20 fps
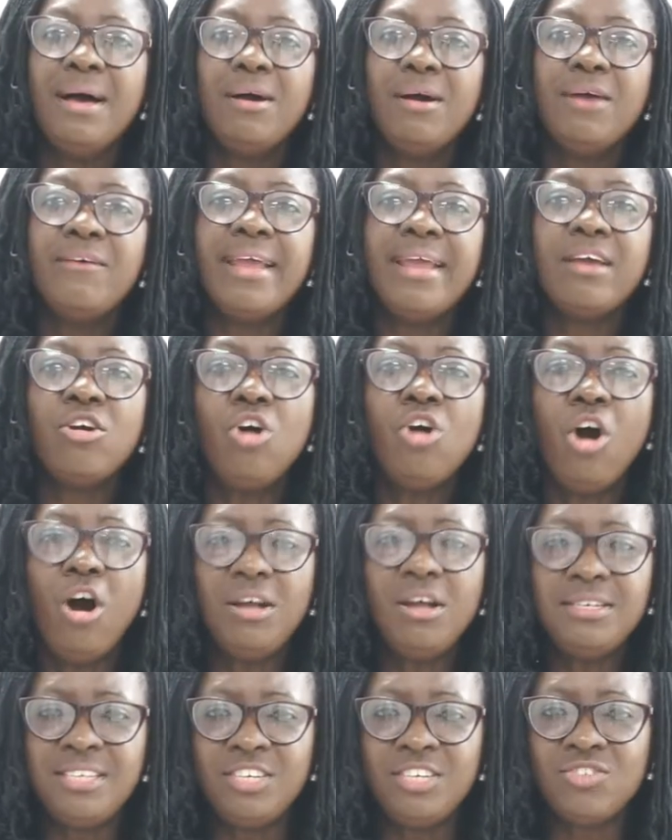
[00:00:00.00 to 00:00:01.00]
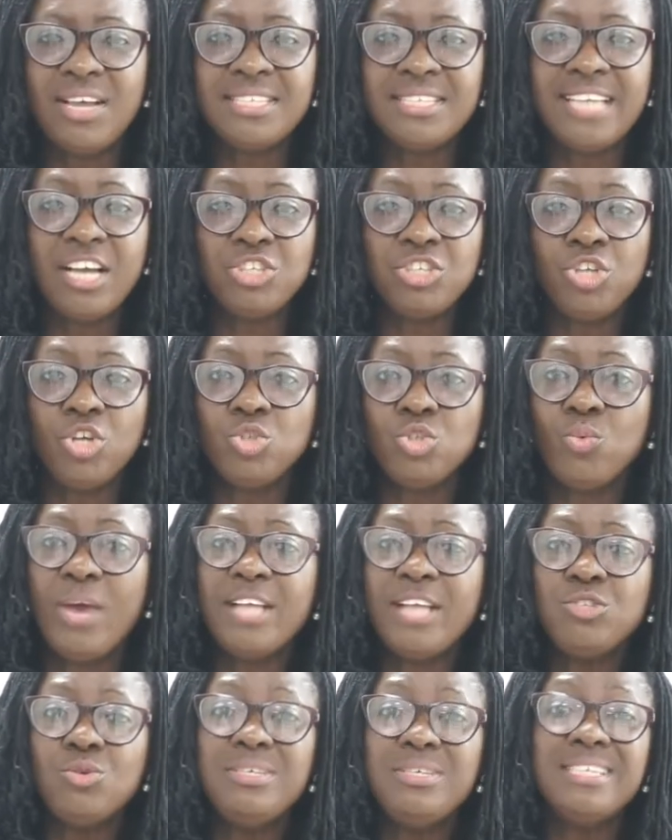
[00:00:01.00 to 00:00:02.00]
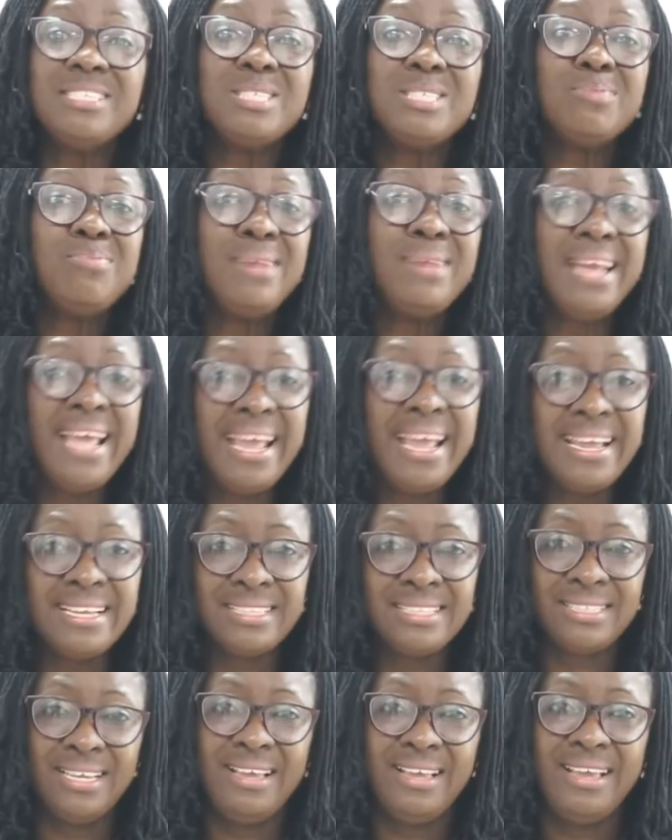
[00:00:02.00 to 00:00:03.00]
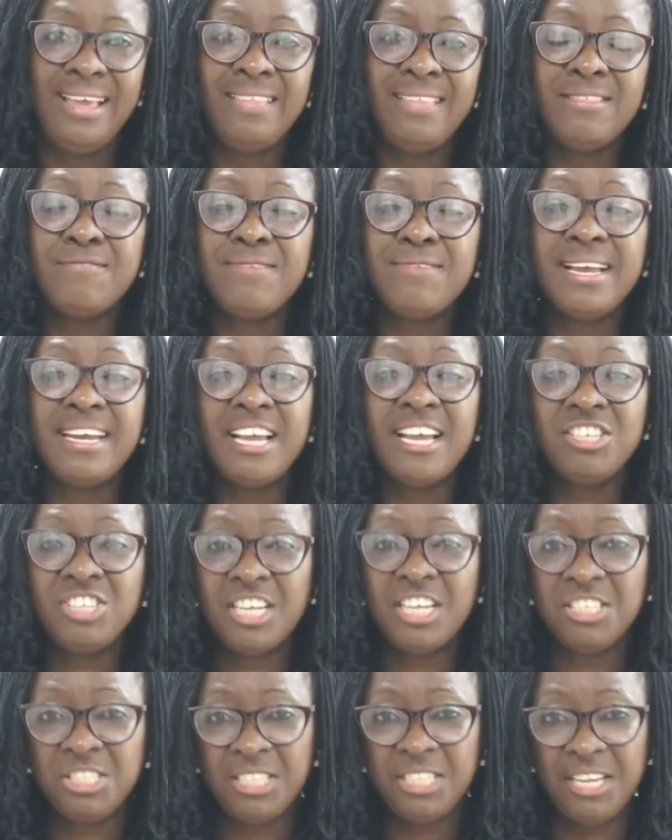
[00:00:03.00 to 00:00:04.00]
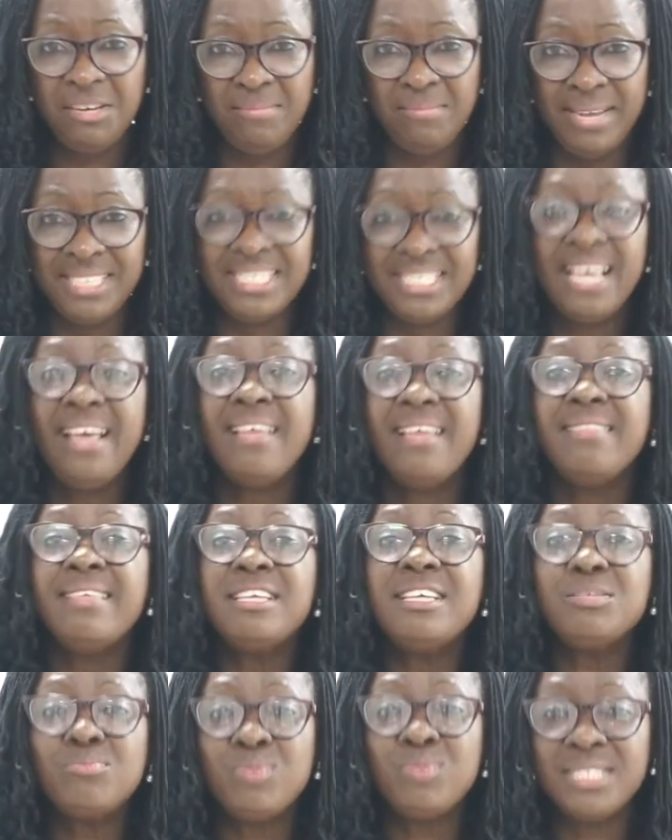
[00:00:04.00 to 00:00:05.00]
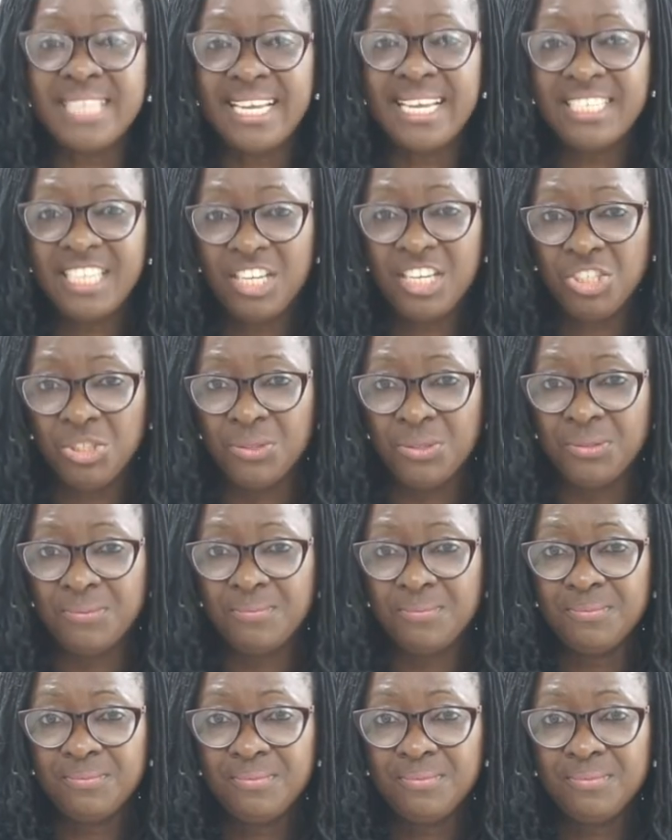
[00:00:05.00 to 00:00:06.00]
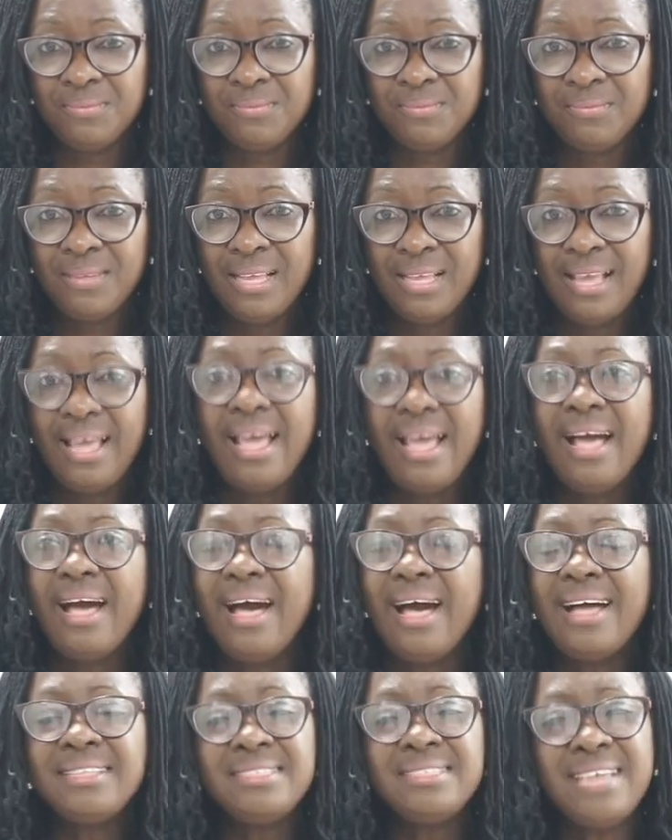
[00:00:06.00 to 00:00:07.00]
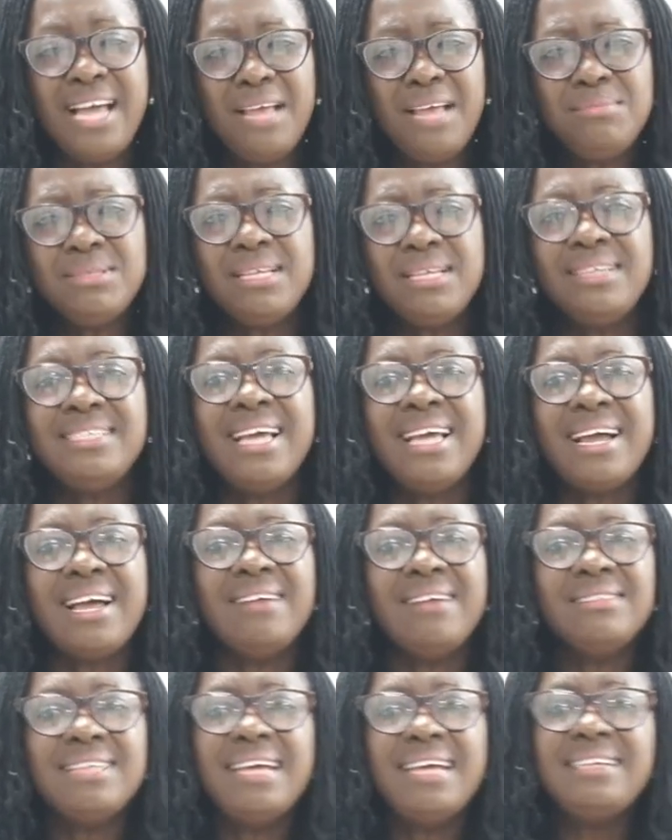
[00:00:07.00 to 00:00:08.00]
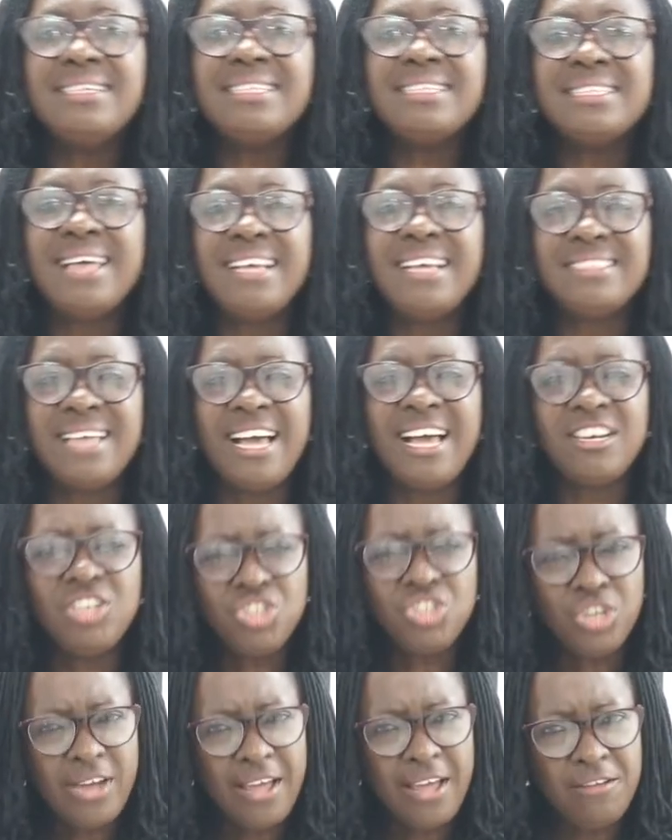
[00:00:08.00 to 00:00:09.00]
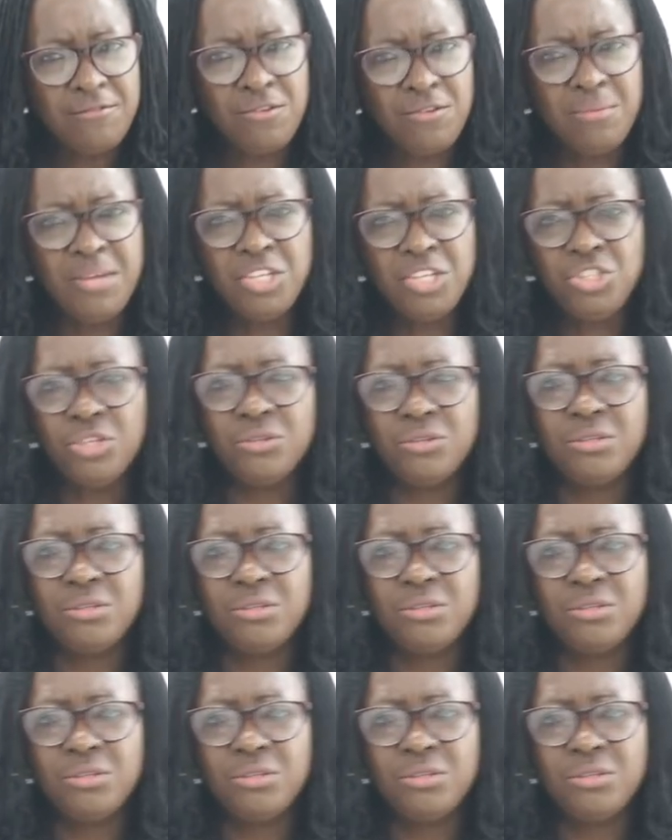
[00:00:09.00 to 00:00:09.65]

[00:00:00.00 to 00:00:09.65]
record the transactions, where to display it in the financial statements, this presentation. At times, the accountant decides additional information